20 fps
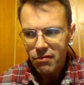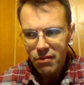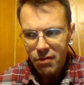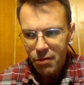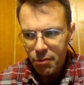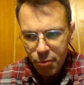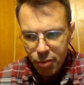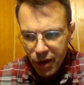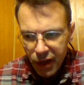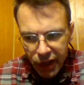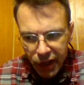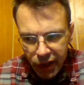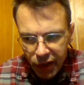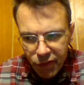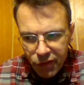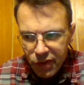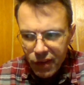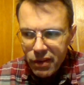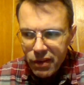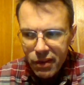breaking
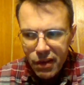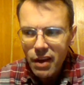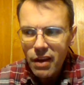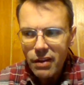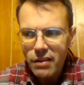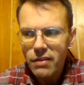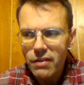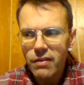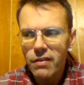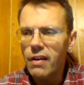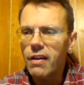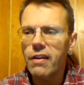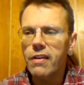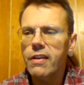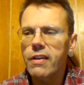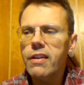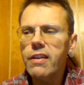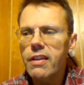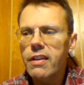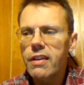of the teeth
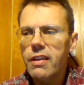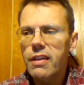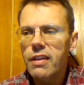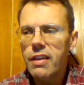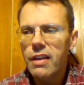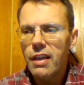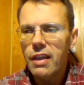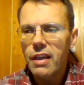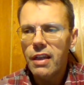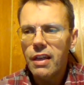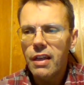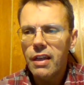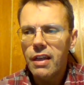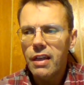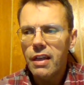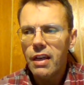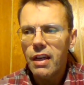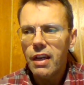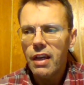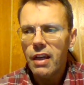started.
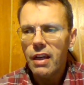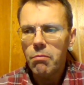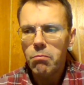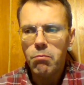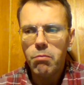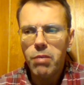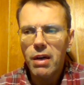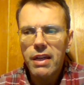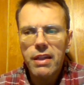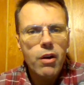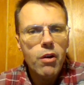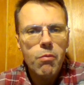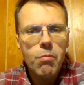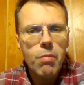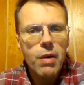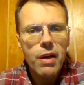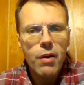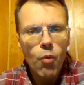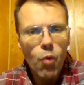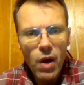By now,
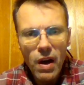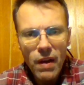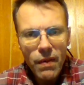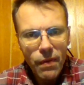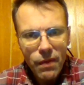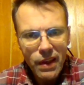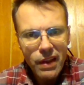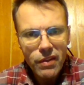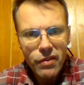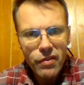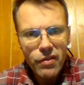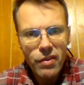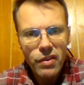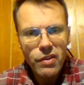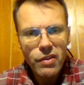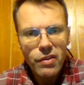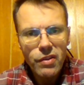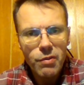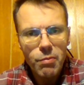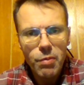by one
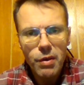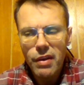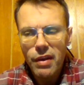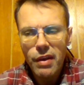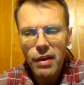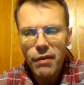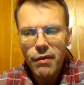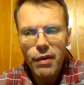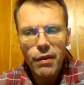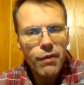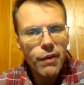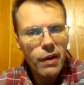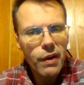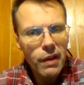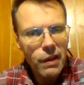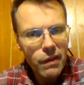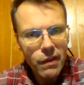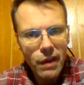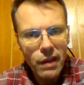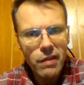dentist, by every
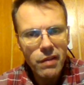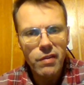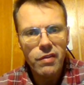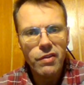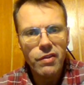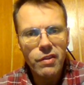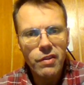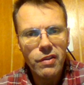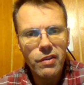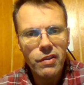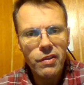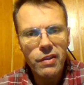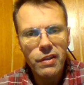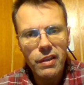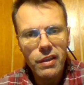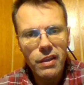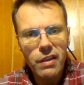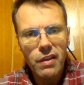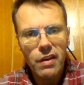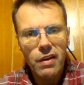fucking dentist
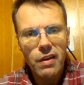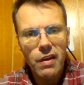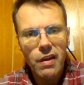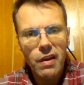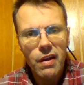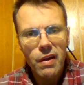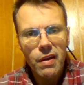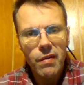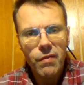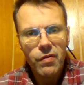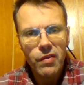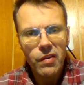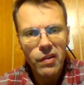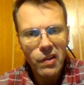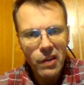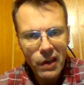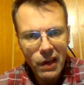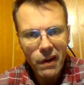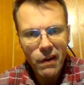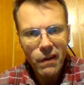instead,
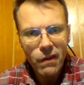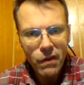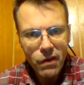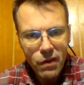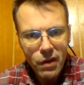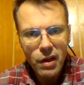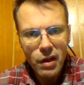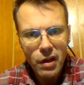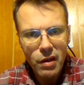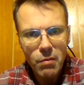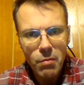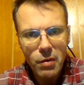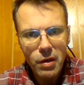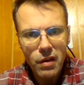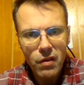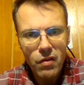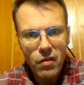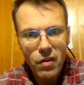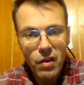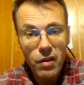guaranteeing
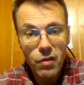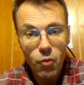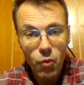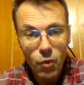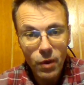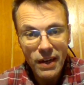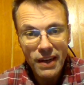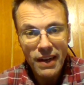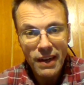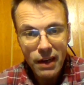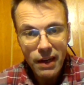me that when I